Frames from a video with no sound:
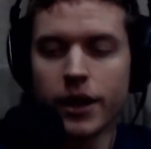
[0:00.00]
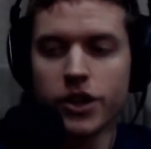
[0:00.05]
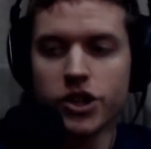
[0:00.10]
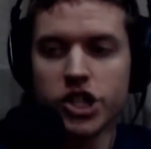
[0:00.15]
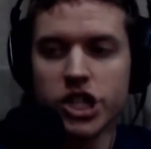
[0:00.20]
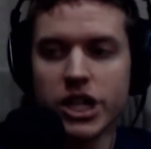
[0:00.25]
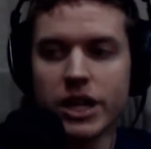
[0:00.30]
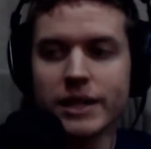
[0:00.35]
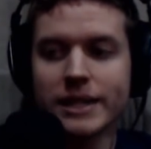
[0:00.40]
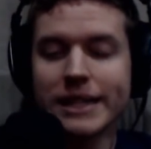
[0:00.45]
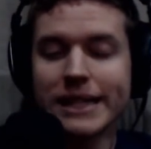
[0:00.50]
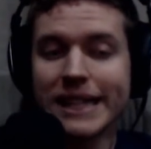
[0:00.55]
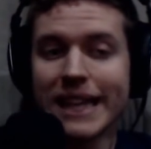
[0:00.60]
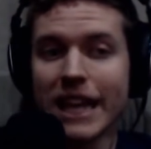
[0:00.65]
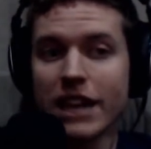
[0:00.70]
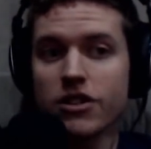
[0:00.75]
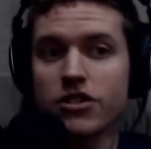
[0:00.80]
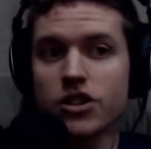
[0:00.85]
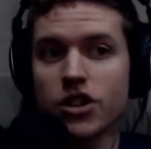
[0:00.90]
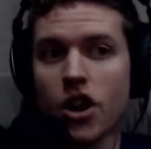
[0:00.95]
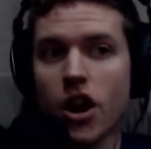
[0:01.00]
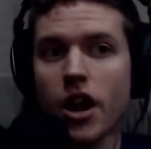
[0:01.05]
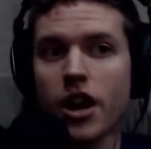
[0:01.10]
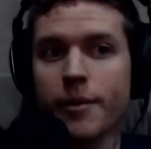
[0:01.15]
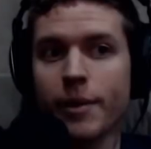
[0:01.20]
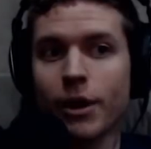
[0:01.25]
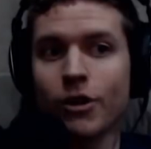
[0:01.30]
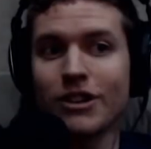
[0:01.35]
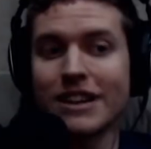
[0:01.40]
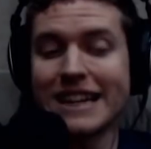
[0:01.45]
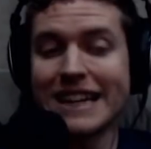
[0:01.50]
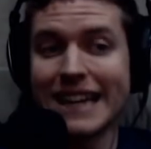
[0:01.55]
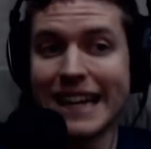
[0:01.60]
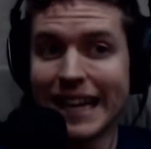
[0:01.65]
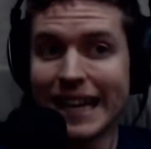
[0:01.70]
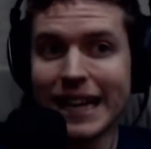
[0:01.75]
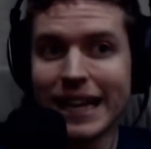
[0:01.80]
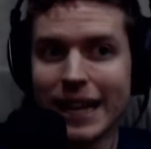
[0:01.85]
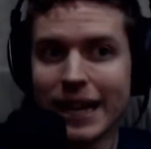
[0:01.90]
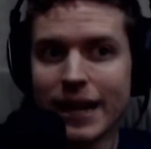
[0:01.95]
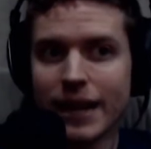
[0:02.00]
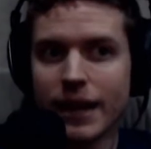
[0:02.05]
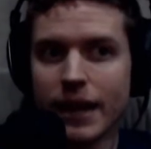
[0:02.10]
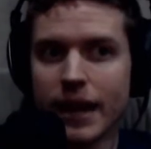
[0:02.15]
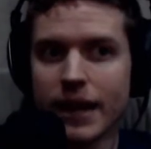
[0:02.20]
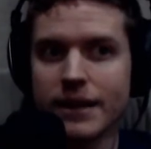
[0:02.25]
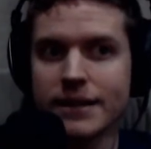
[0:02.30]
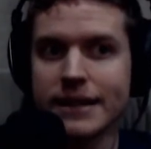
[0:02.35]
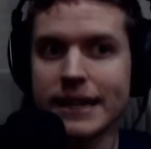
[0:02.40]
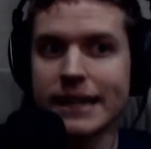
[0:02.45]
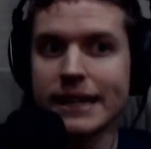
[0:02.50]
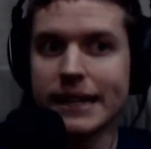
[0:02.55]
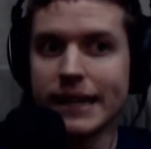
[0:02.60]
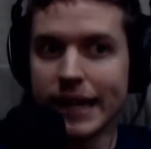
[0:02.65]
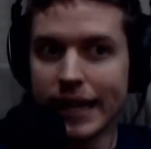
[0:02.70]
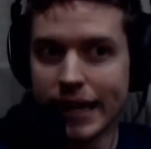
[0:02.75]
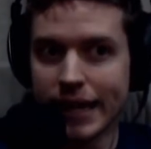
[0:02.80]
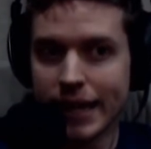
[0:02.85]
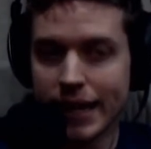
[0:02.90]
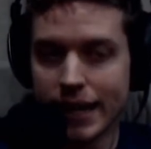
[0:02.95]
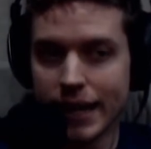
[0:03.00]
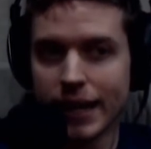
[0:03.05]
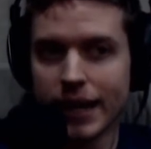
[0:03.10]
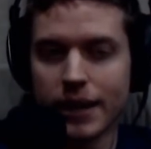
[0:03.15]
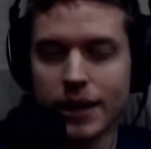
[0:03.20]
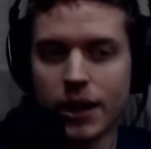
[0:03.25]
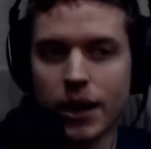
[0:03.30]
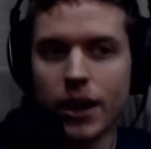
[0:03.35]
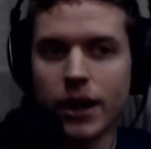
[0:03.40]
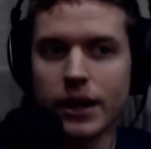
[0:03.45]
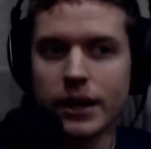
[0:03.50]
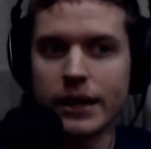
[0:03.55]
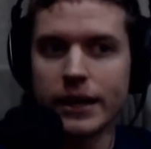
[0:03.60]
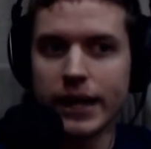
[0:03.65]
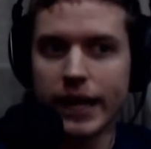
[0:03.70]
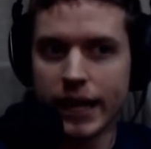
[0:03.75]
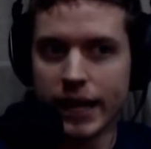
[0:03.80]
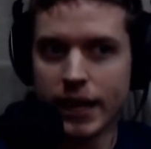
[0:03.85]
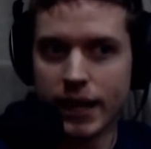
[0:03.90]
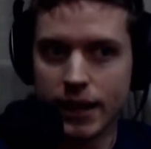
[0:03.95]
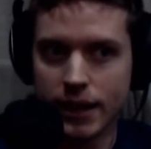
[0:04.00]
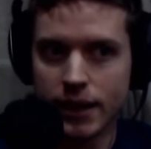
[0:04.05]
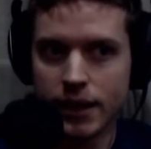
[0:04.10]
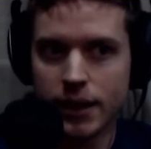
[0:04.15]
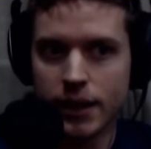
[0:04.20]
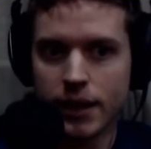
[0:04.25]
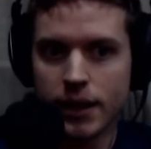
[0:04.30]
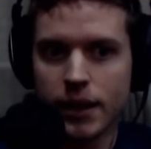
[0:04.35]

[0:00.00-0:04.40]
She does later talk about Nick as a Nick and not Nicky.